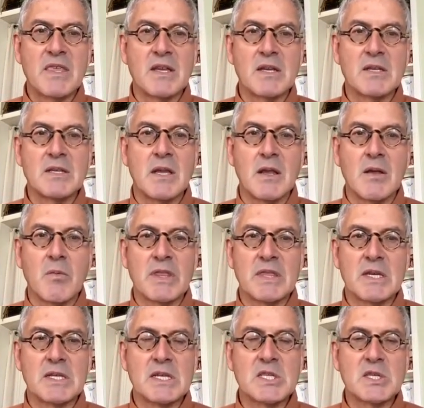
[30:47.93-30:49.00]

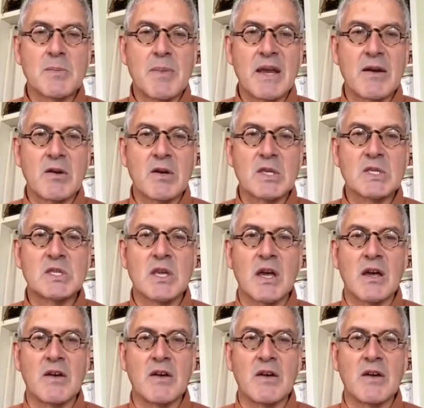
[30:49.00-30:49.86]
the disappearance